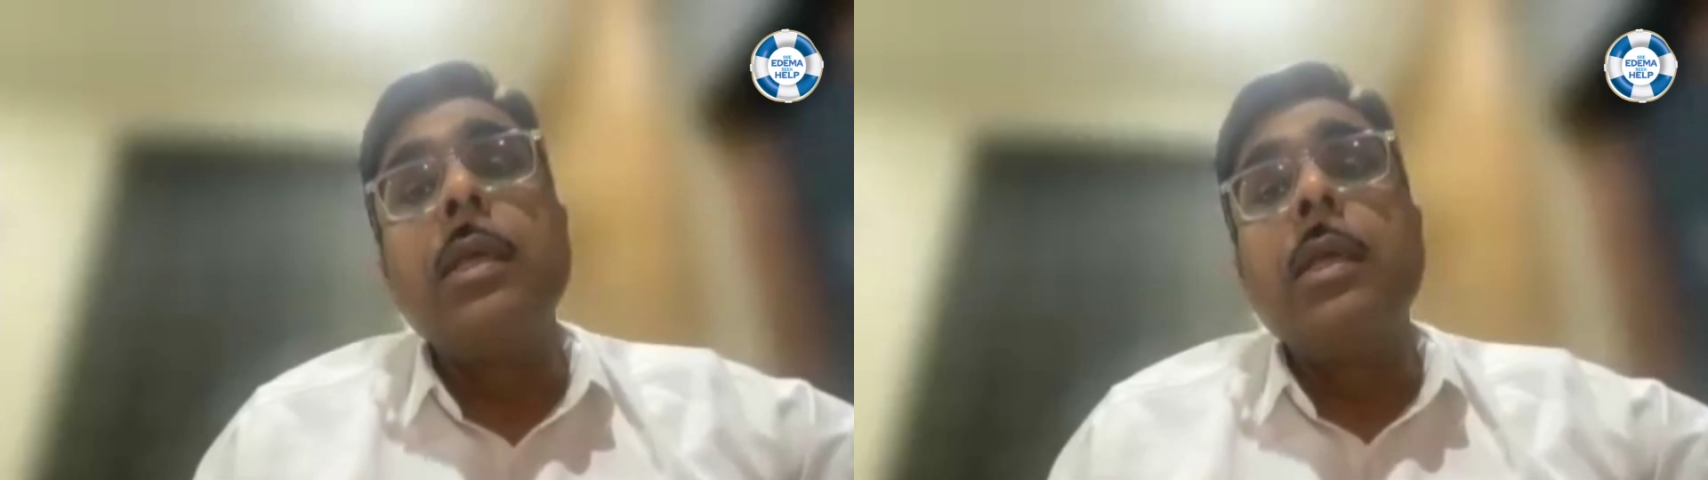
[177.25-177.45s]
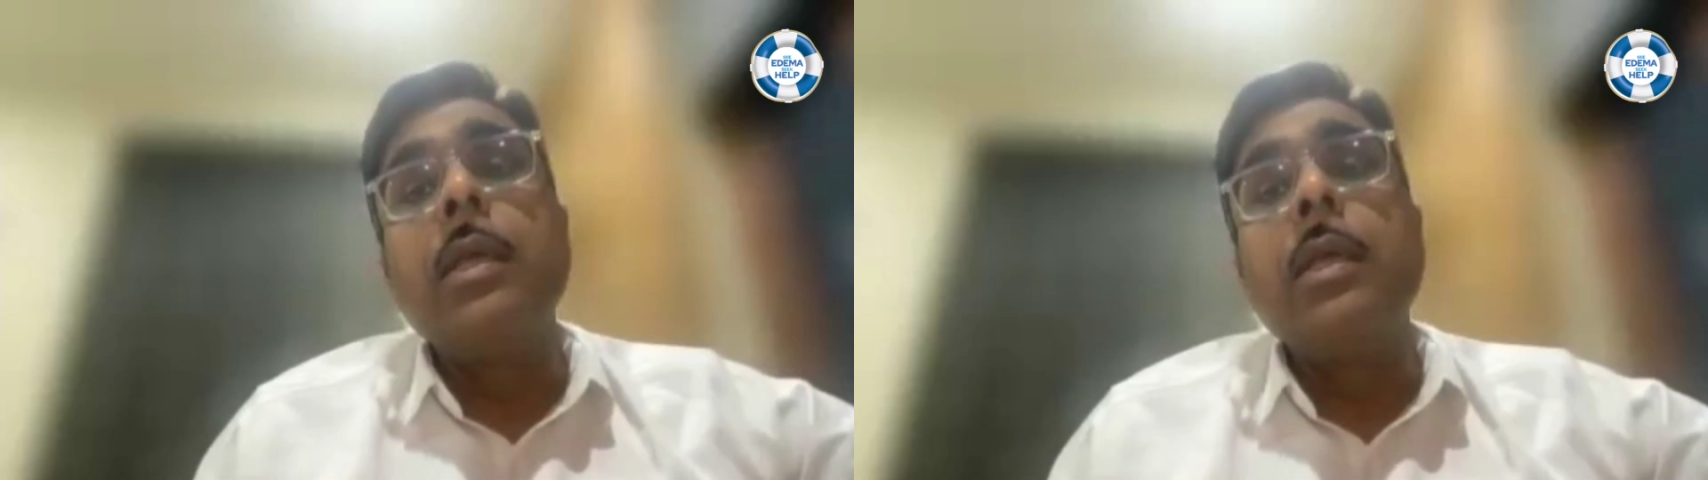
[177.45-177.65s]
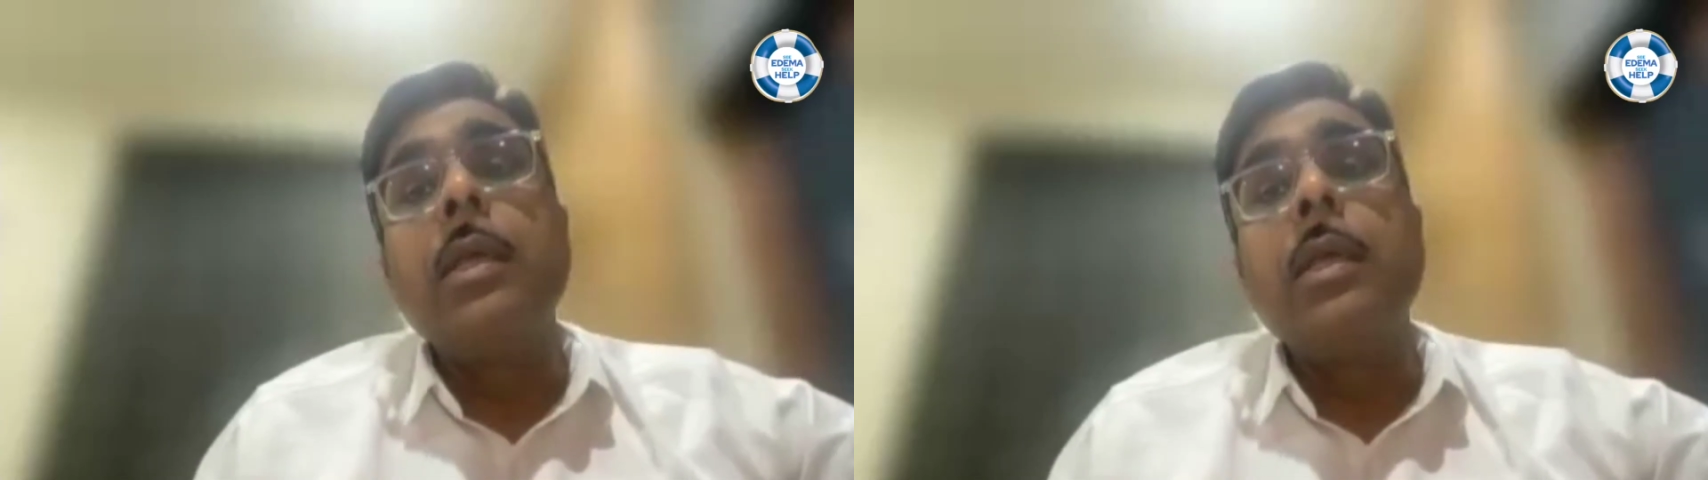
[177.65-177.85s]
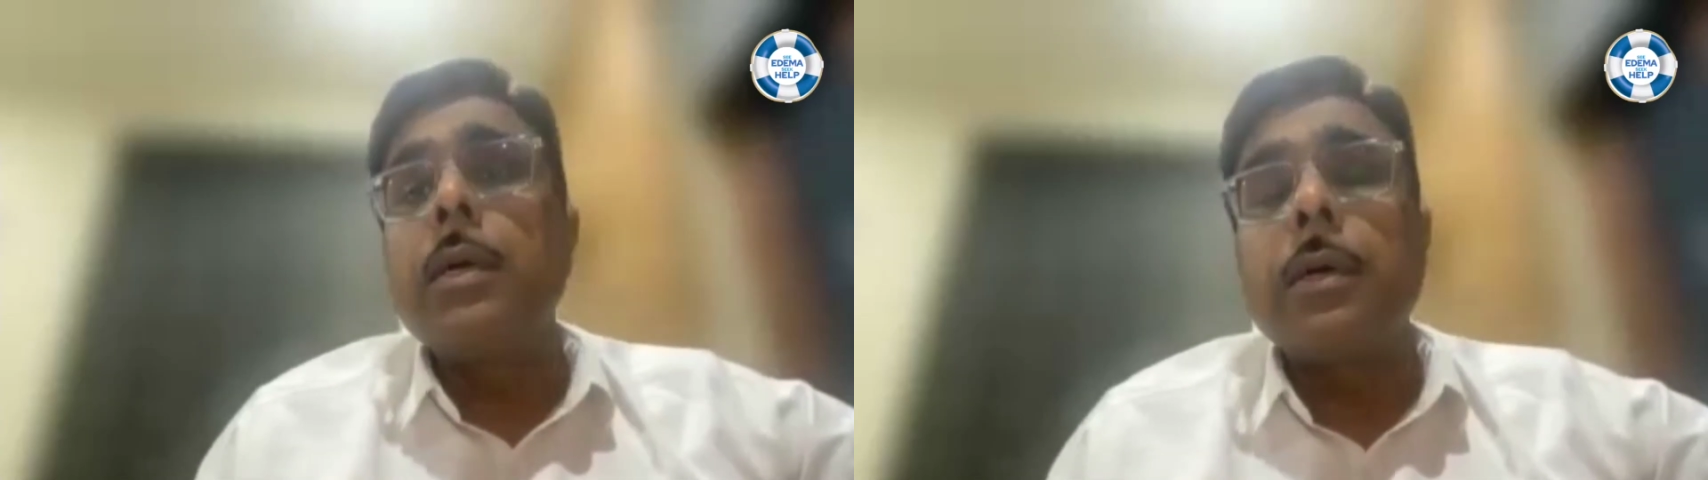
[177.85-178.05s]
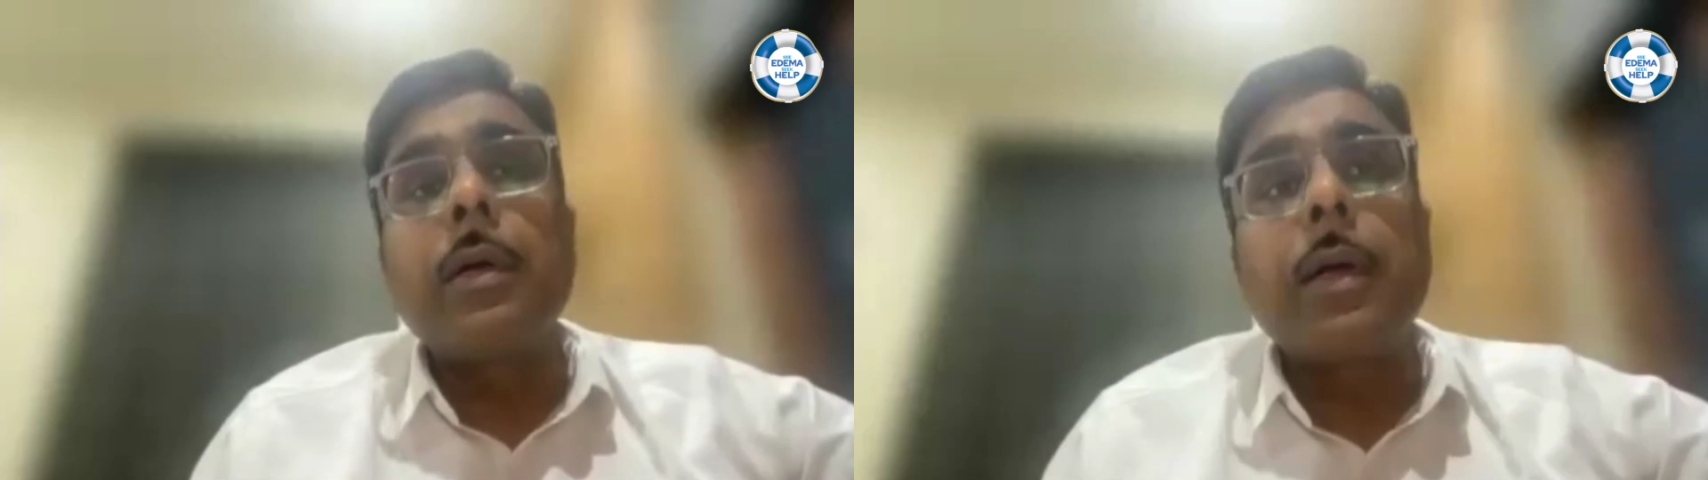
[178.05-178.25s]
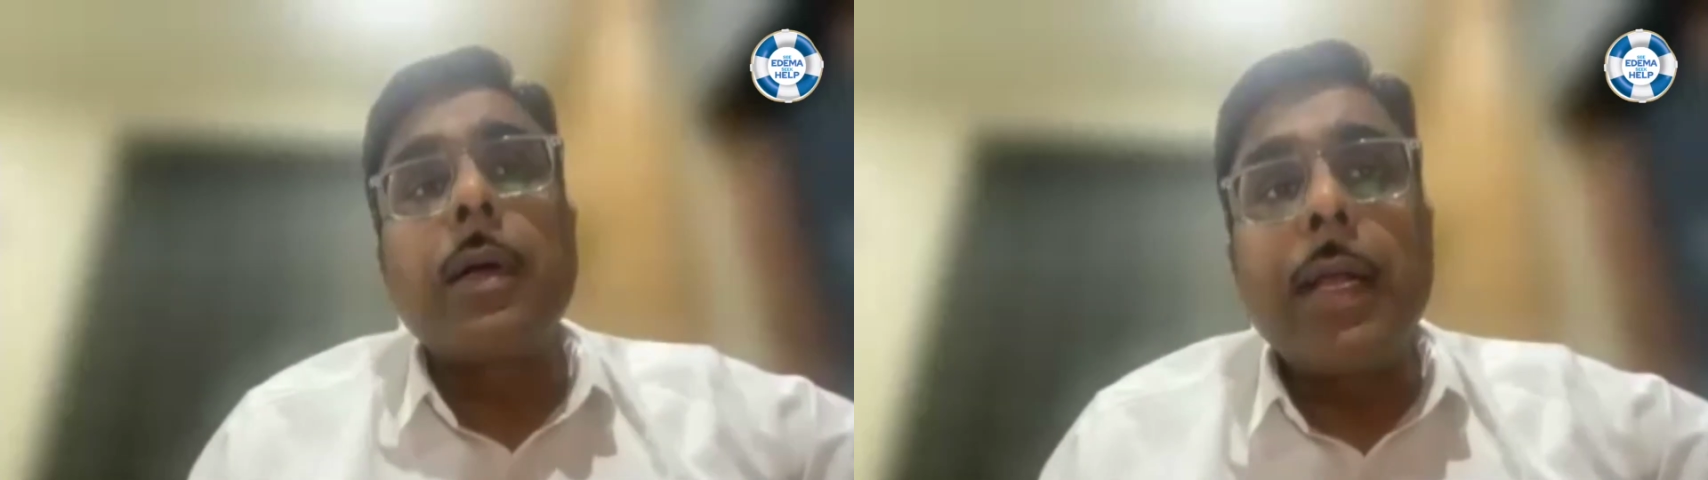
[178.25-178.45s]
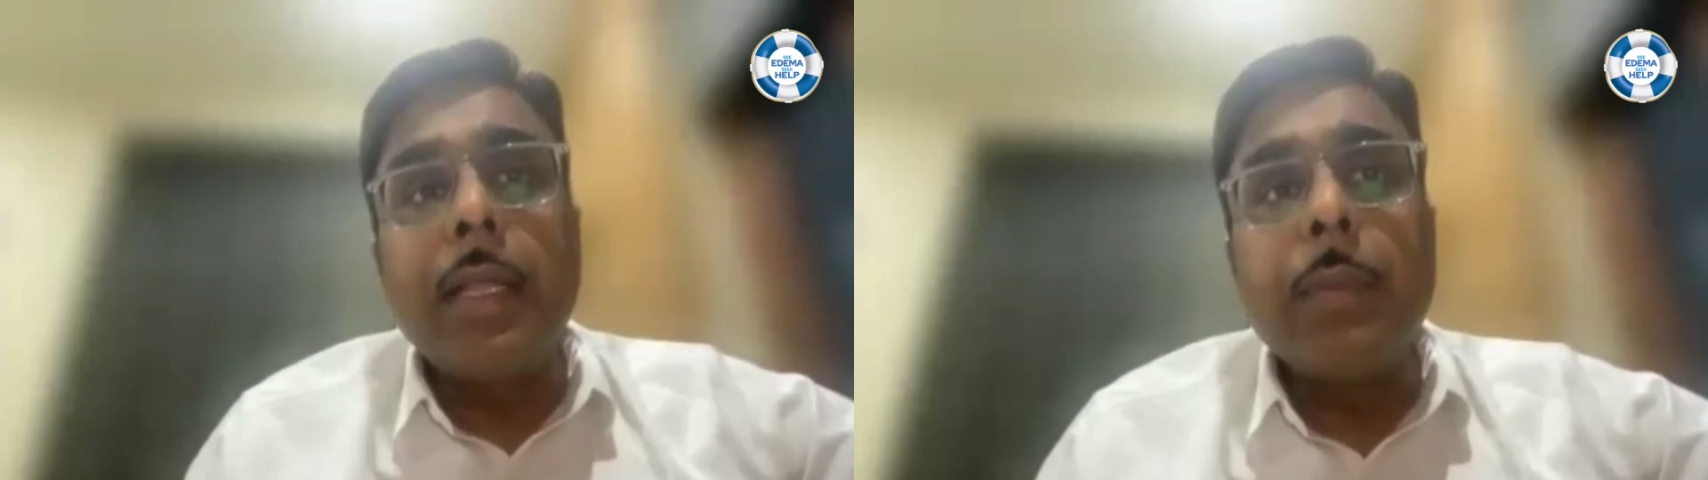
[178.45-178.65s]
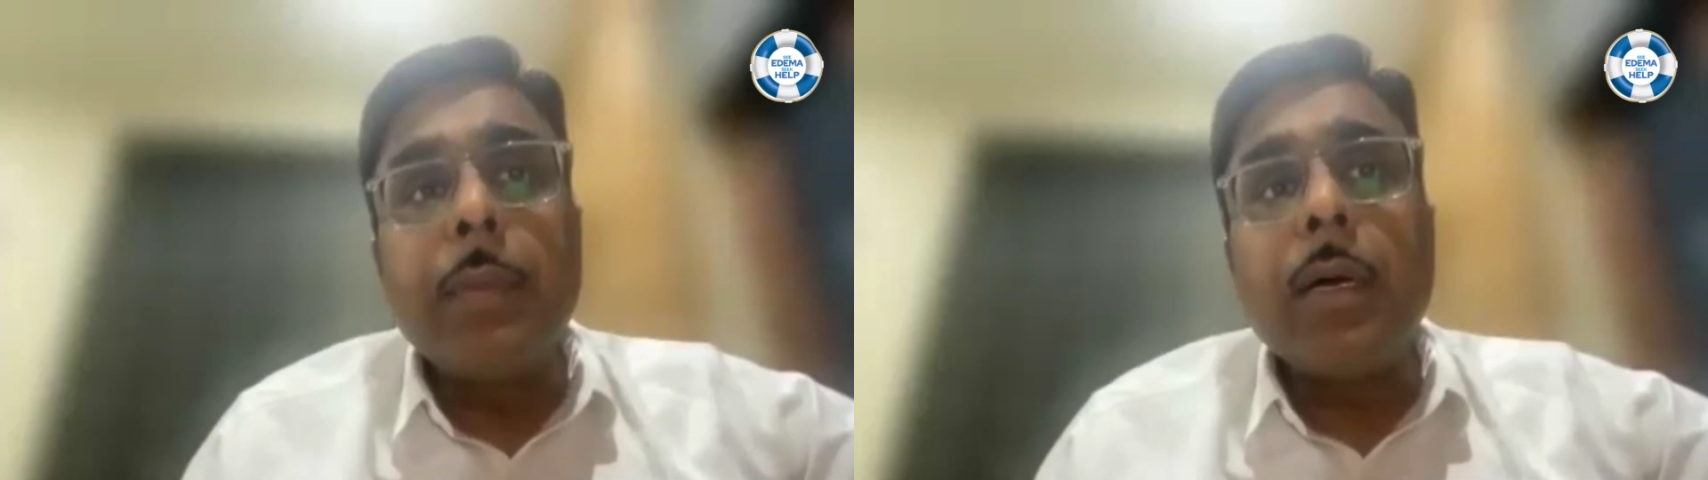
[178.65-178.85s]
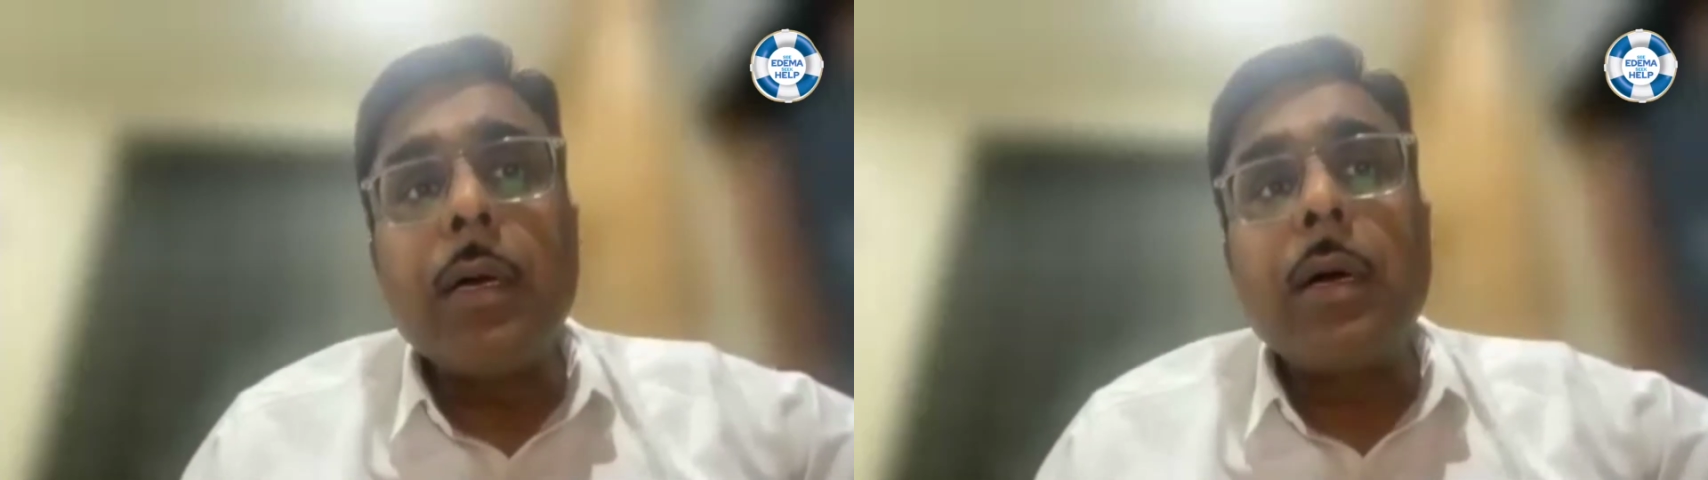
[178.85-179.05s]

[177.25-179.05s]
If the edema